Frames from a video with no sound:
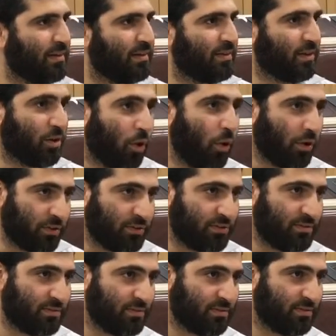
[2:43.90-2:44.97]
the
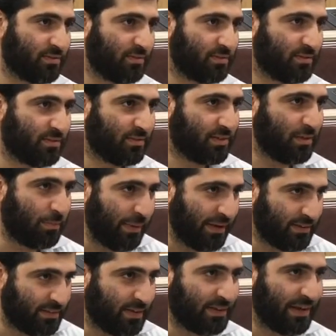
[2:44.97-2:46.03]
court, the
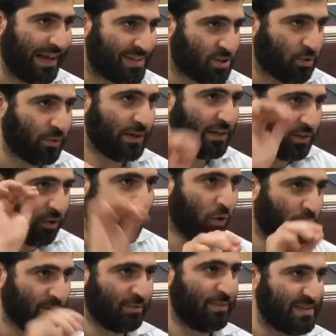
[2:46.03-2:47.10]
Beit Din, has already called him,